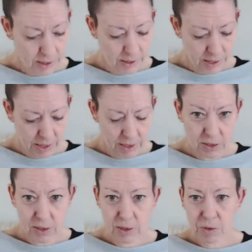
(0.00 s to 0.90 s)
and
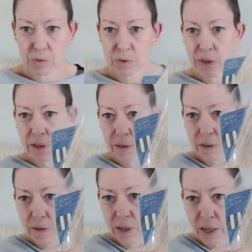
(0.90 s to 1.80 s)
this, that's also
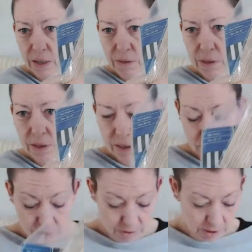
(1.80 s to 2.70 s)
got a Harrods
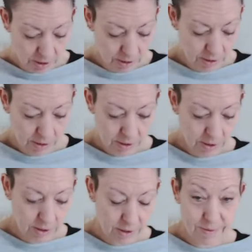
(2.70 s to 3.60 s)
sticker on it.
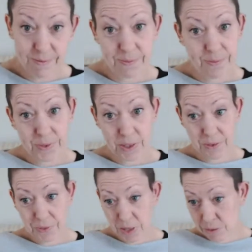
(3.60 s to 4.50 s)
So
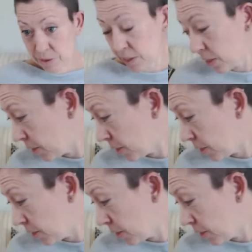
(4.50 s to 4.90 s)
give those a go.